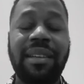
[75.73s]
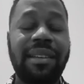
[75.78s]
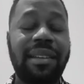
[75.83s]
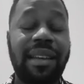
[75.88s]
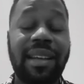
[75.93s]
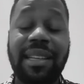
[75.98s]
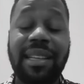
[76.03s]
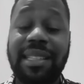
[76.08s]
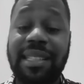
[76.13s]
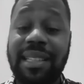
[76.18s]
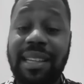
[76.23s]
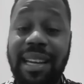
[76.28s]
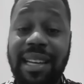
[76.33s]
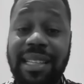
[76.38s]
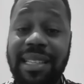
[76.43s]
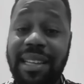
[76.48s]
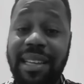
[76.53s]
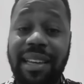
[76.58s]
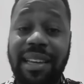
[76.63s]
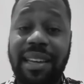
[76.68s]
Last
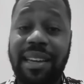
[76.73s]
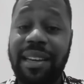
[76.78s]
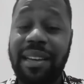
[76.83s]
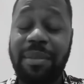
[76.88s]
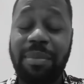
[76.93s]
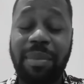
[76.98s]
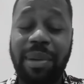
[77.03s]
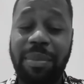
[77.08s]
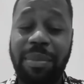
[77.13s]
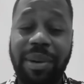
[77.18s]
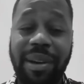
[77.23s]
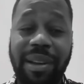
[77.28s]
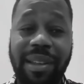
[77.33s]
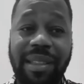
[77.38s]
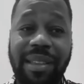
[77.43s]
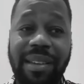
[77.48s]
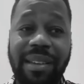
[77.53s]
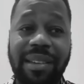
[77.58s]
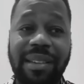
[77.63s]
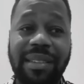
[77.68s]
night they kidnapped my
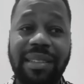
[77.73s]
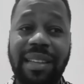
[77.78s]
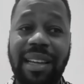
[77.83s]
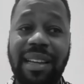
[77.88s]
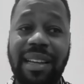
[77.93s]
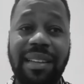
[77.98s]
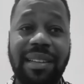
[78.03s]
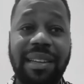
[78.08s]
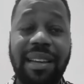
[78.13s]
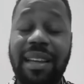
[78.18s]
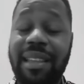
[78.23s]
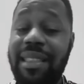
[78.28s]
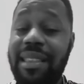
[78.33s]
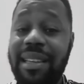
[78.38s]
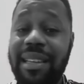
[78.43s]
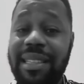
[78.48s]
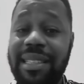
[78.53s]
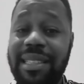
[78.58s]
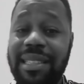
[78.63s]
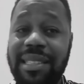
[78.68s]
brother and
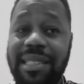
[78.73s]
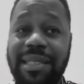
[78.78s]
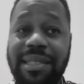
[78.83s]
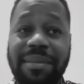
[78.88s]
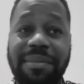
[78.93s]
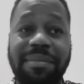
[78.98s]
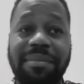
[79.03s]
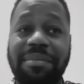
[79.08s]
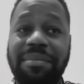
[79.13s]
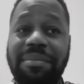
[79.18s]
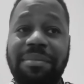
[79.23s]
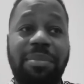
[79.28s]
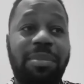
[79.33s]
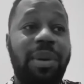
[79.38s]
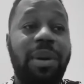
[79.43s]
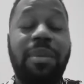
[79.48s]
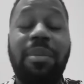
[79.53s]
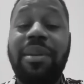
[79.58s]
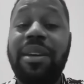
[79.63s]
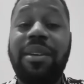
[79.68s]
nothing is
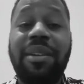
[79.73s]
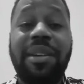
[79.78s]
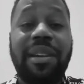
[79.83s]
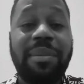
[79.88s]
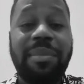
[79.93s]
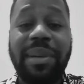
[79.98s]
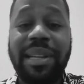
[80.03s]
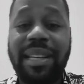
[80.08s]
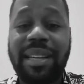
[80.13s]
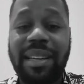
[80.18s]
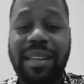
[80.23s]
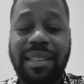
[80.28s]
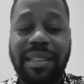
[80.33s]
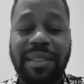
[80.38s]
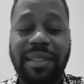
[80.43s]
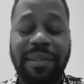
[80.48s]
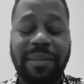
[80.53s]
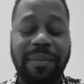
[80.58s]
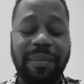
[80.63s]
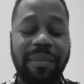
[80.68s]
probably gonna be
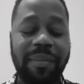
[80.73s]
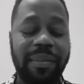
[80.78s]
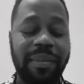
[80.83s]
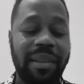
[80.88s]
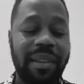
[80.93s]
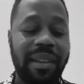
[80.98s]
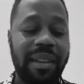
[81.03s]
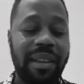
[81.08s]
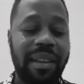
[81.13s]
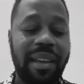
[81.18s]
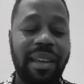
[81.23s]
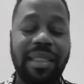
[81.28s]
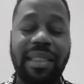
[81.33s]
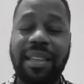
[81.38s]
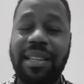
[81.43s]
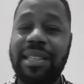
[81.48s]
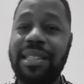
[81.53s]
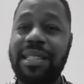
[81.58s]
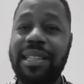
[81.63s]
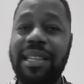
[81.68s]
done. And
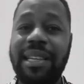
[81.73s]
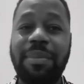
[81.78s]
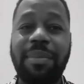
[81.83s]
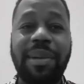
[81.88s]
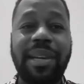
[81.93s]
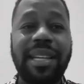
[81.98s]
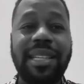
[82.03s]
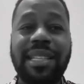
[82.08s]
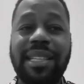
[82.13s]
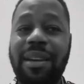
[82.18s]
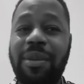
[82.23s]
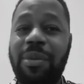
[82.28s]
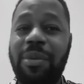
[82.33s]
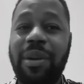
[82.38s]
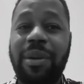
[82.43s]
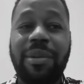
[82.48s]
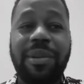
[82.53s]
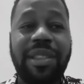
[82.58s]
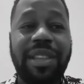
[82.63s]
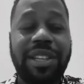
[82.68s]
they just keep getting
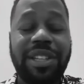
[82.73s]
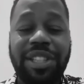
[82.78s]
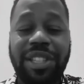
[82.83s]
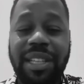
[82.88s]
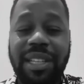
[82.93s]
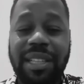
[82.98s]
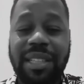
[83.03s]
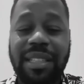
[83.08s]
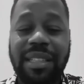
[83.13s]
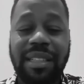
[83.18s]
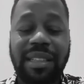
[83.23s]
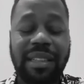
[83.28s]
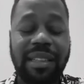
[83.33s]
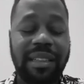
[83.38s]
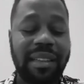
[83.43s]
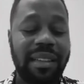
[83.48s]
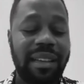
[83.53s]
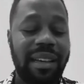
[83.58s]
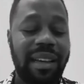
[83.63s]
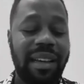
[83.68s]
away with this shit.
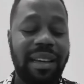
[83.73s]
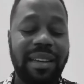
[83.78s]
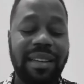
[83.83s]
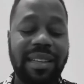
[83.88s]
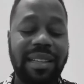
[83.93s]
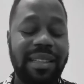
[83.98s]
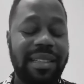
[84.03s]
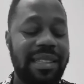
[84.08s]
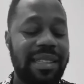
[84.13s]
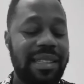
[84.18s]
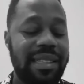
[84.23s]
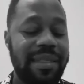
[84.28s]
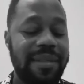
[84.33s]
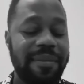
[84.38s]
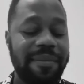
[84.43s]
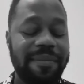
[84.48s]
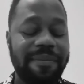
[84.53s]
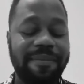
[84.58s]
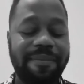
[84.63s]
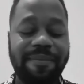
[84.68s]
And it's,
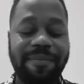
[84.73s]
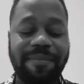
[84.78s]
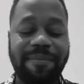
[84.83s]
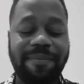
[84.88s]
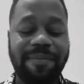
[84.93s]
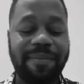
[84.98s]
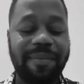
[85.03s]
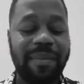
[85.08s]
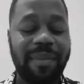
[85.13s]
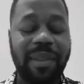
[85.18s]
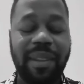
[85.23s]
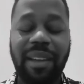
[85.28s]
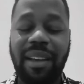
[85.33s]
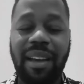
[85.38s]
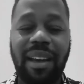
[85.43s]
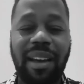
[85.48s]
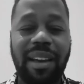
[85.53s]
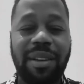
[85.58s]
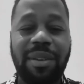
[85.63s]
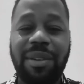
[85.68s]

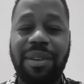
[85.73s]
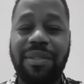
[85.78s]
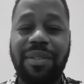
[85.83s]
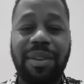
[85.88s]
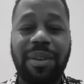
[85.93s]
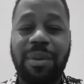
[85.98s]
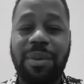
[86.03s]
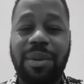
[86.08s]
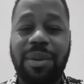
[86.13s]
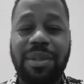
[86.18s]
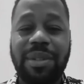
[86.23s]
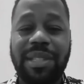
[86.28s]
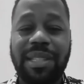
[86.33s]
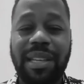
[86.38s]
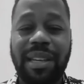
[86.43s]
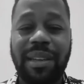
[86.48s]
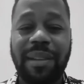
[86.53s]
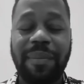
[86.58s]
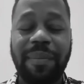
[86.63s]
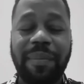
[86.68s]
I don't even know what to
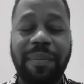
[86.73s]
say.